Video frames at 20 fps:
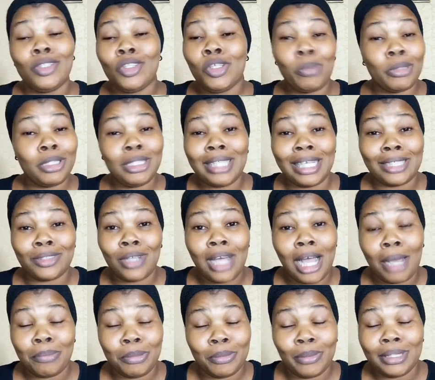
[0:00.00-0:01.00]
Nobody that's not
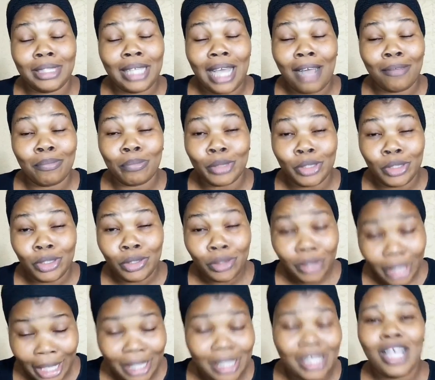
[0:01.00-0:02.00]
happy when they have money,
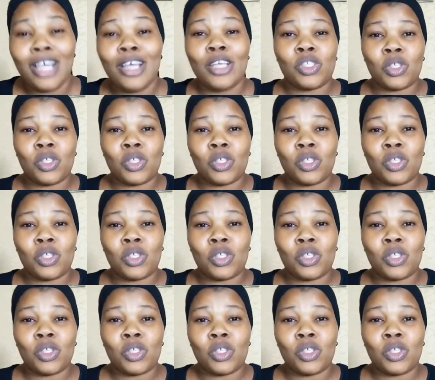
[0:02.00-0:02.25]
you get.